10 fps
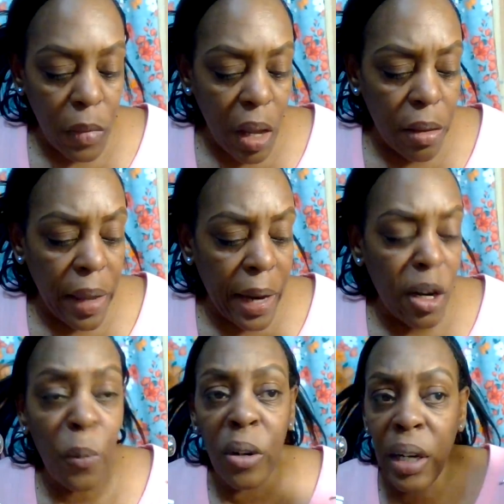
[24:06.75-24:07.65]
they
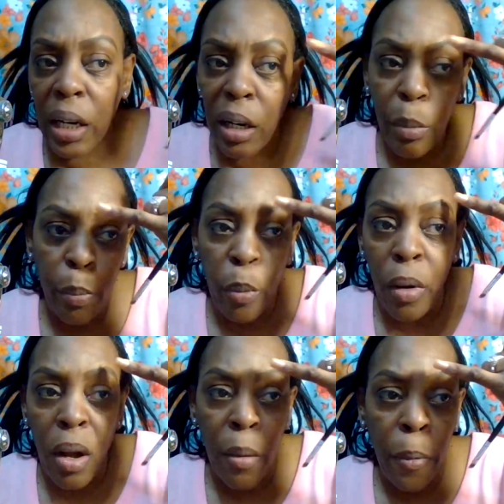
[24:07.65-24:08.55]
don't put any
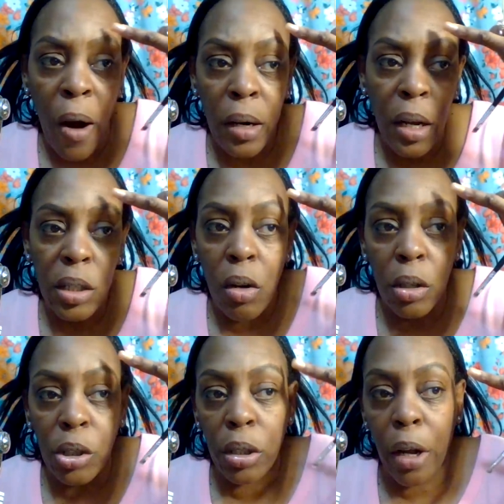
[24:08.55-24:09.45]
uh, products
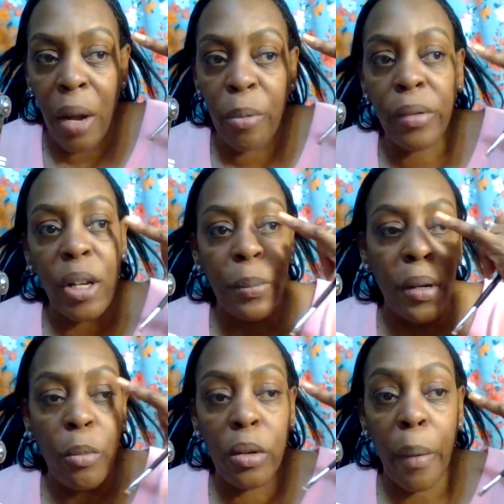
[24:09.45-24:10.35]
onto their upper they just
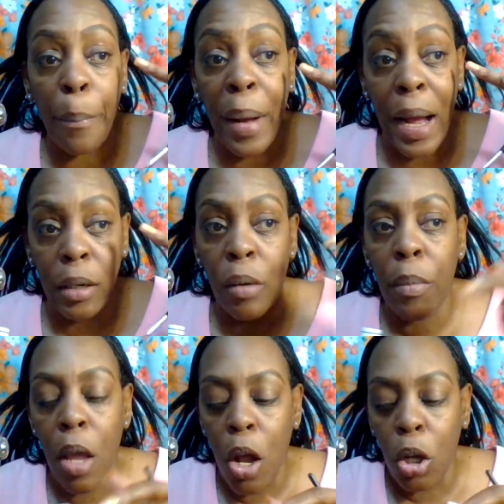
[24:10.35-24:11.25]
put them on their bottom
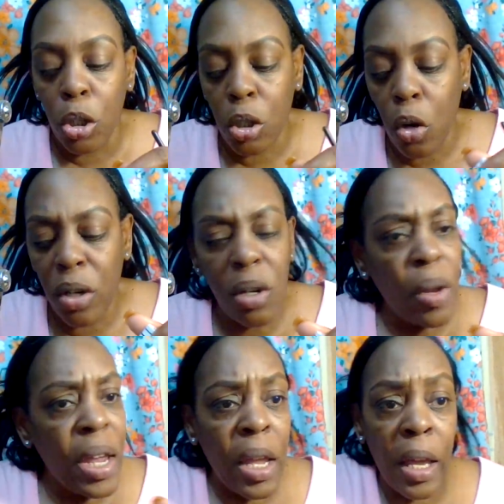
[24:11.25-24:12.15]
so you
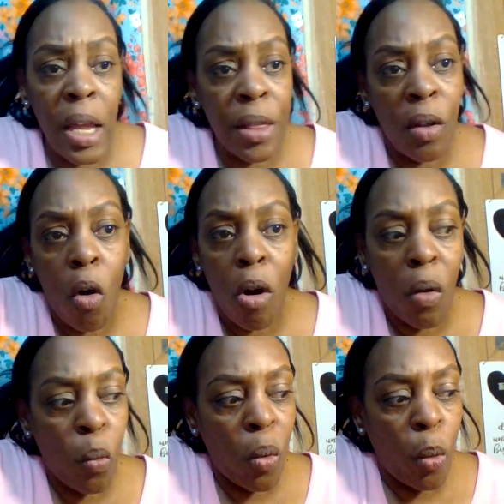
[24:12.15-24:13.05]
know e either
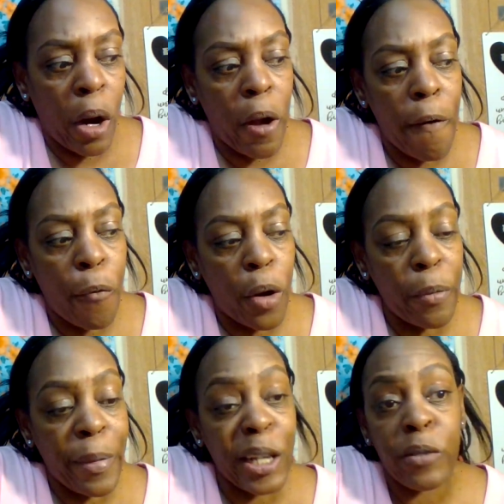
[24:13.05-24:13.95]
or will work for
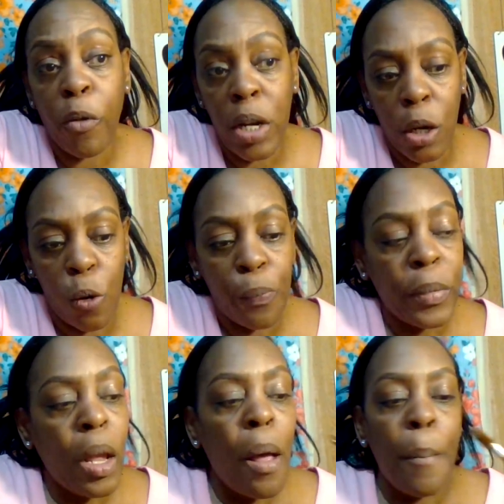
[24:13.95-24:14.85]
best for you
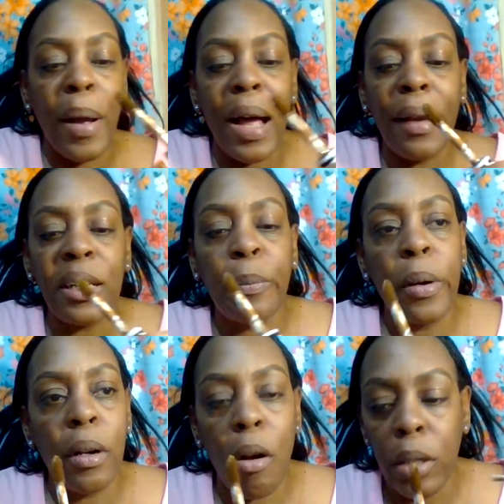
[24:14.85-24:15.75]
but I like to
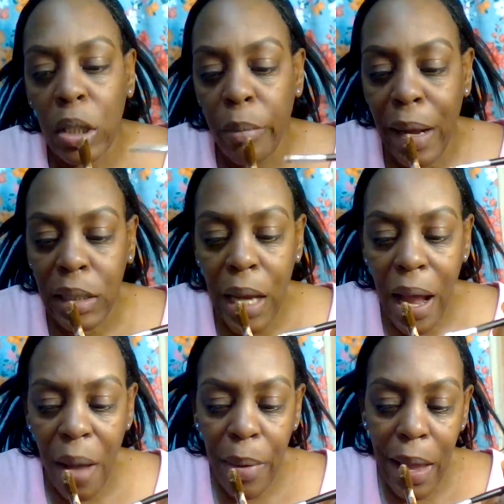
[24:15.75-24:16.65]
put it onto my
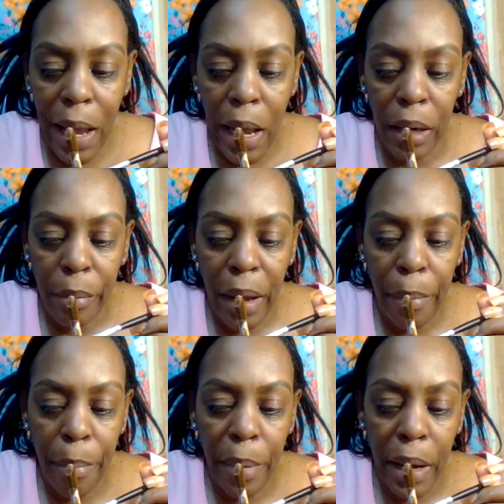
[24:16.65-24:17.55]
top and my
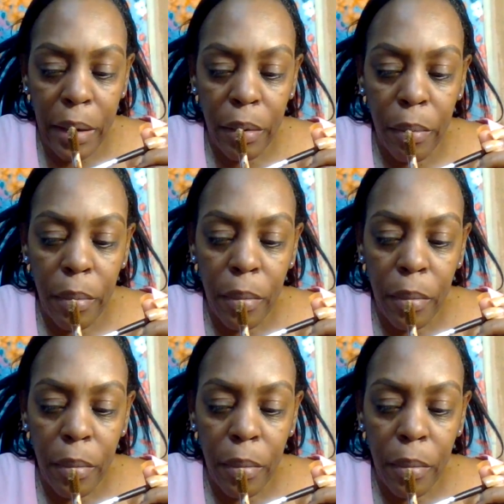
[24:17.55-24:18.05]
bottom